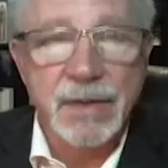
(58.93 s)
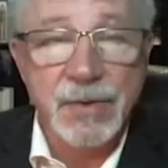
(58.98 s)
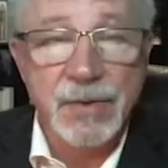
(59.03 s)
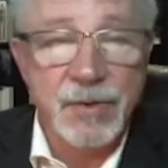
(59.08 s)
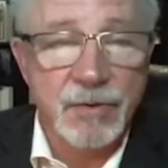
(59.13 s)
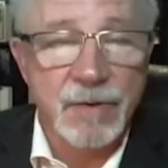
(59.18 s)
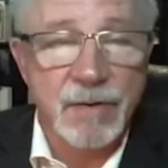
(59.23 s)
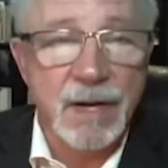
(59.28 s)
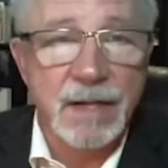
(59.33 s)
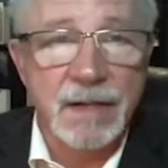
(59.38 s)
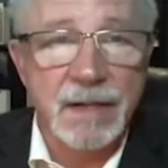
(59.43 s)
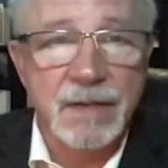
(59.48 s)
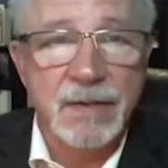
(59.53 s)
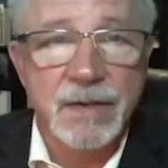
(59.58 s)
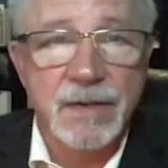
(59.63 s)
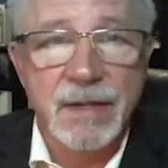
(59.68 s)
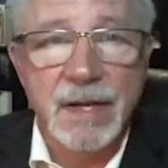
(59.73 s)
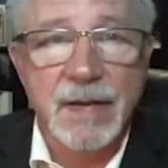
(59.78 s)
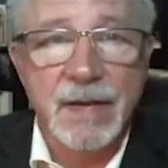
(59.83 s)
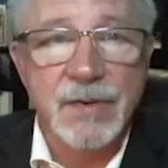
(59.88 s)
directly to
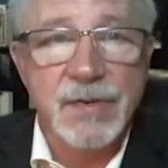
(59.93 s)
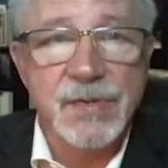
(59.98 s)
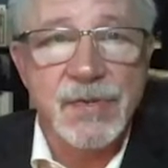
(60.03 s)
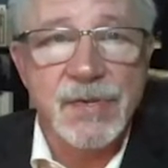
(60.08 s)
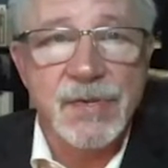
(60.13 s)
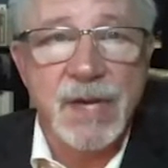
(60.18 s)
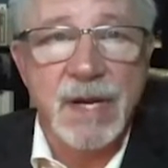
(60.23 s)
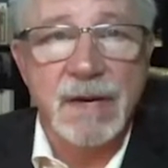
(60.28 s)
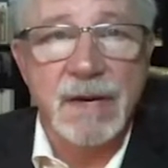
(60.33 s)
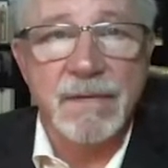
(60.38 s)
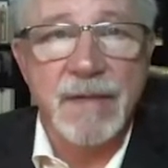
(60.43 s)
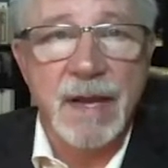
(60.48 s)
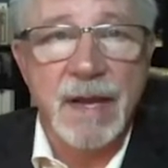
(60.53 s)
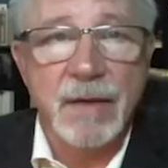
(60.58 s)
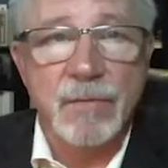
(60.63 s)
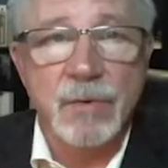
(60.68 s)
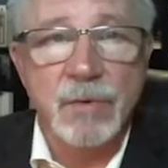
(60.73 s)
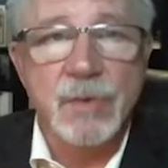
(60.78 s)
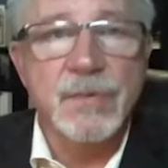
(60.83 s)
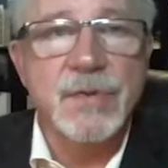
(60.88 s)
the underside of that
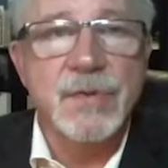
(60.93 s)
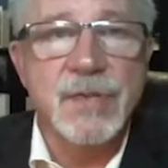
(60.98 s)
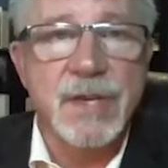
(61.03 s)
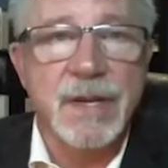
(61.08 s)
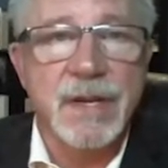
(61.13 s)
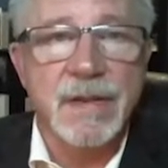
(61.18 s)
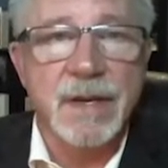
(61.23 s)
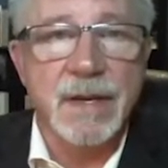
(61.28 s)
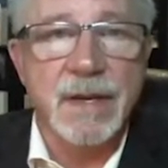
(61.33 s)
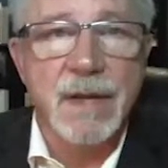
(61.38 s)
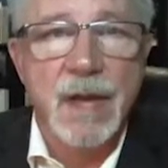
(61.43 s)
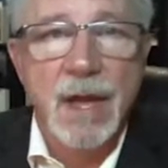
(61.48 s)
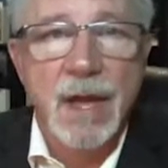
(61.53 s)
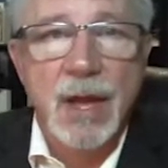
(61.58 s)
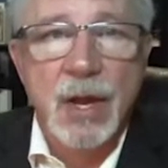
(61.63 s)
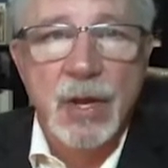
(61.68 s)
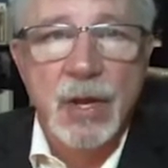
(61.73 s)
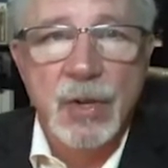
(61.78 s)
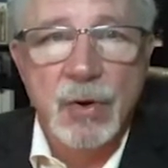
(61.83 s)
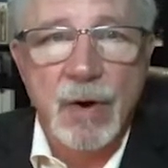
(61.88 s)
roof sheathing,
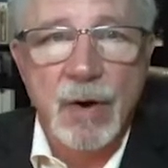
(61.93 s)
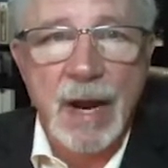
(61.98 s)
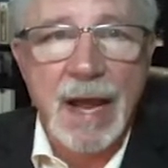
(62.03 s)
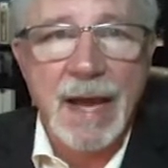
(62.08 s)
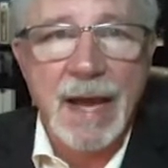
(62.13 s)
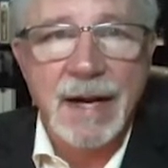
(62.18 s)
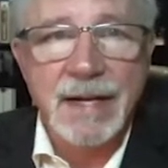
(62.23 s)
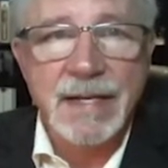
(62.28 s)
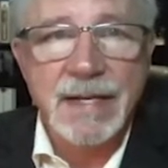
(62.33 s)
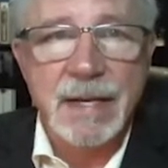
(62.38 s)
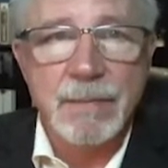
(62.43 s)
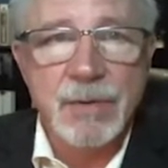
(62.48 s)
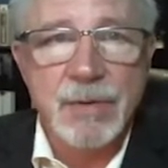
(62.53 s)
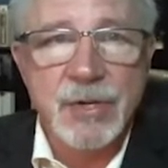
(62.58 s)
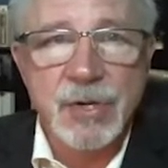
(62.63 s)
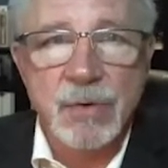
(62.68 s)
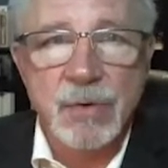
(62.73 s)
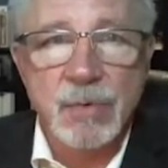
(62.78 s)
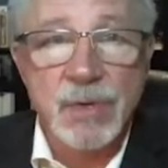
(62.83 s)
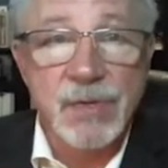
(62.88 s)
your attic
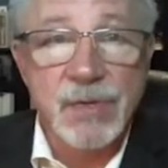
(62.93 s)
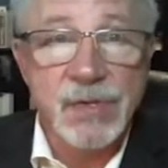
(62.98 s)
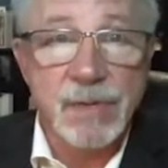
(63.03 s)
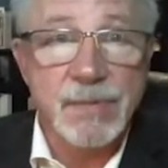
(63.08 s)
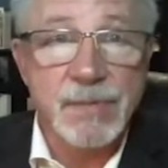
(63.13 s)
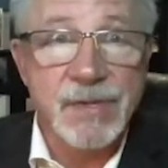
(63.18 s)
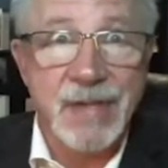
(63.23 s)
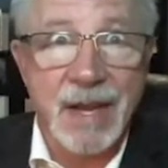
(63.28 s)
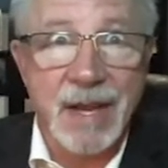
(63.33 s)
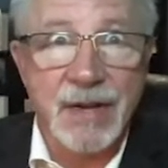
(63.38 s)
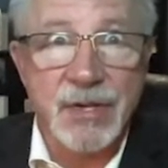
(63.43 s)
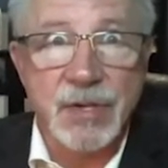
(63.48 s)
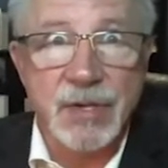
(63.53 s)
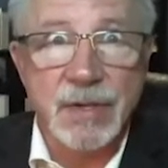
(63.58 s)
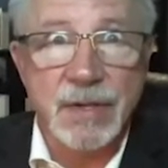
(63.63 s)
temperature will substantially